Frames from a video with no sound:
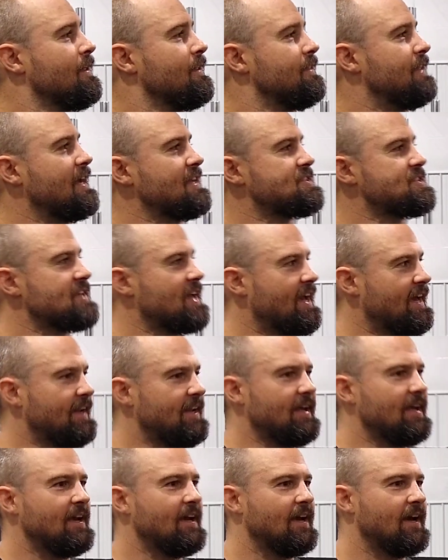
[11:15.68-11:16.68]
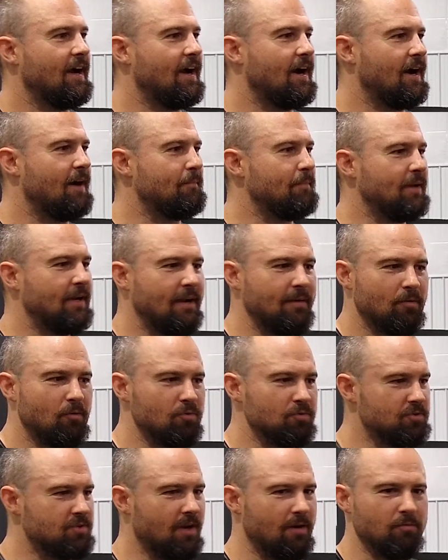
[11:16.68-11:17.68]
That said, and I
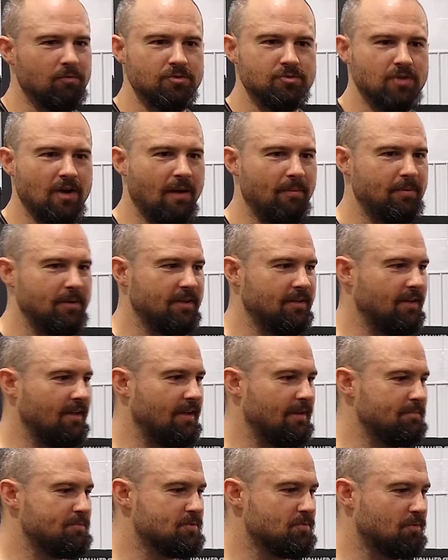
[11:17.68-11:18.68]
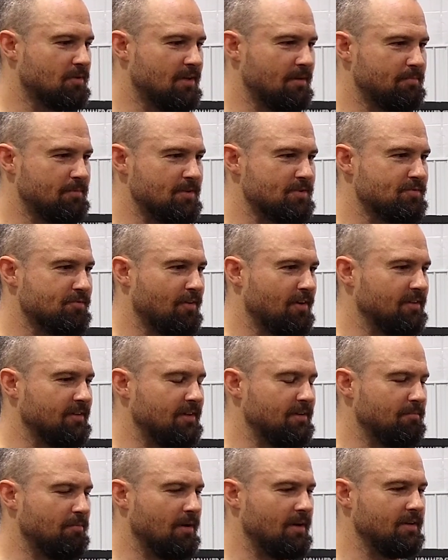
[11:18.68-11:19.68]
won't drop any names. We'll keep this
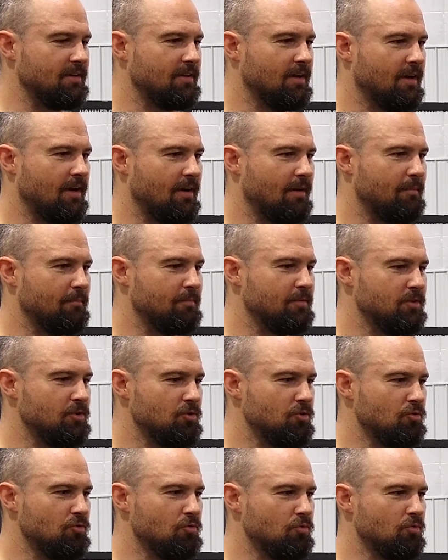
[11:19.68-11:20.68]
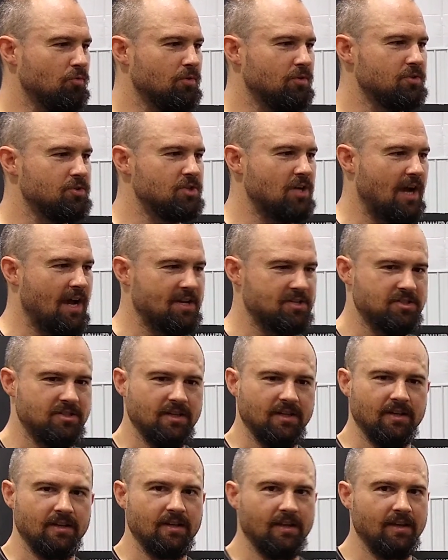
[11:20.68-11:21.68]
friendly. But Josh
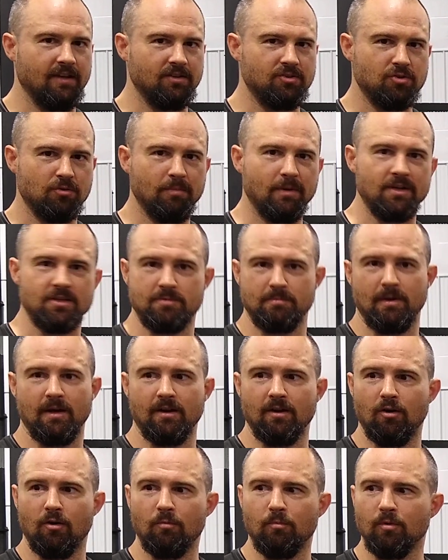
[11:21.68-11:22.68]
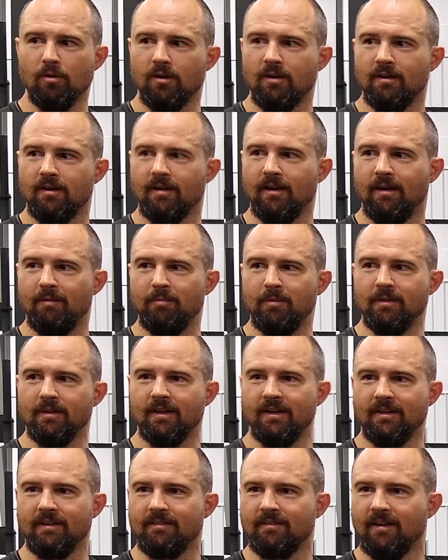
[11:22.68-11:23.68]
did a tremendous amount of homework. I
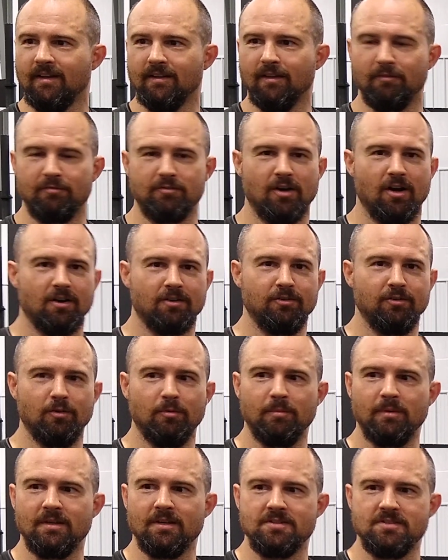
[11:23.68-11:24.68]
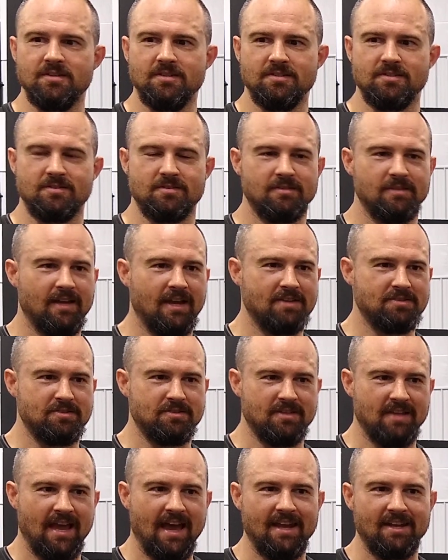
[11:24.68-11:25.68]
love talking to him because he has
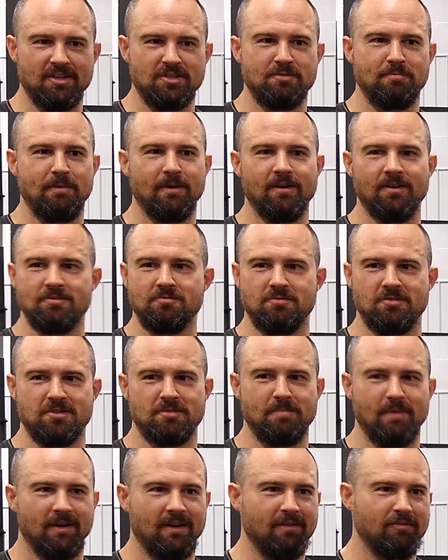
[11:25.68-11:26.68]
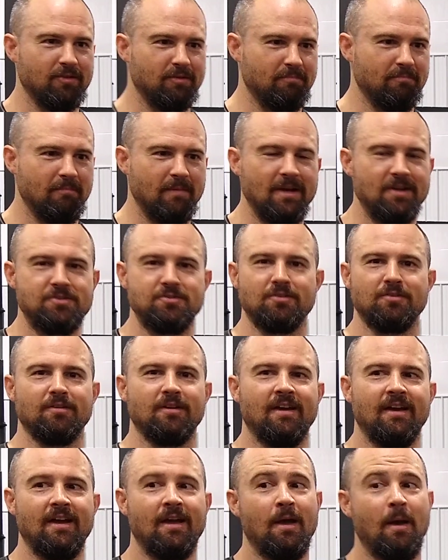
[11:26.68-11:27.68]
had experience with just about every major,
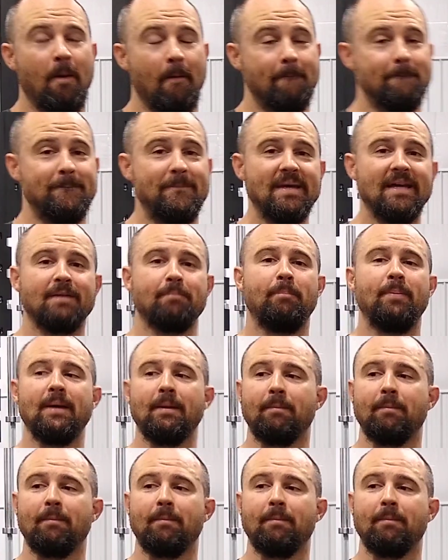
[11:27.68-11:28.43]
big